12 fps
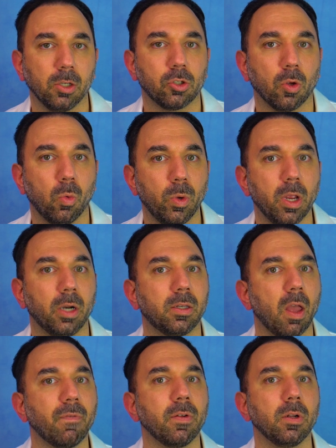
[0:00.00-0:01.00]
So we are
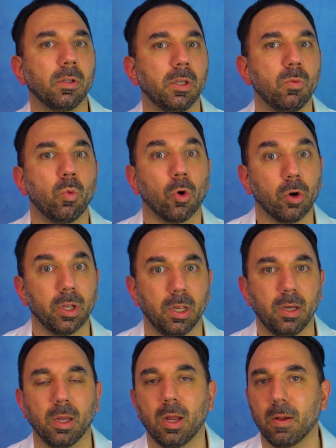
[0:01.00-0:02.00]
definitely
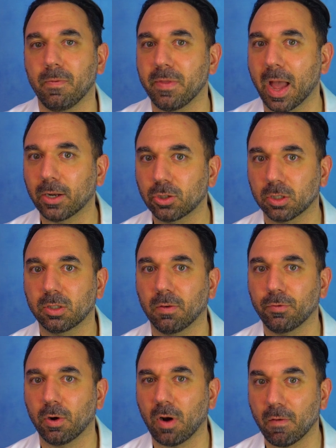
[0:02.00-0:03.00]
worried not just
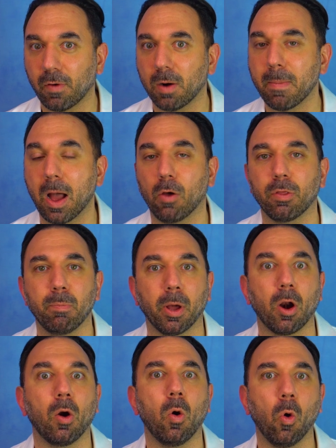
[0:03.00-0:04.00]
of your of our mouth,
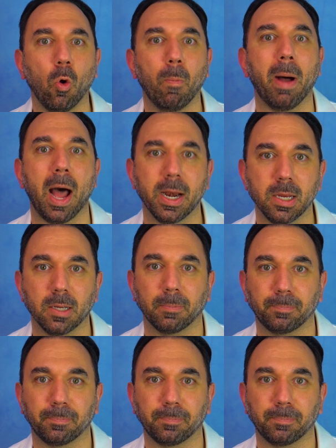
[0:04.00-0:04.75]
but our whole body.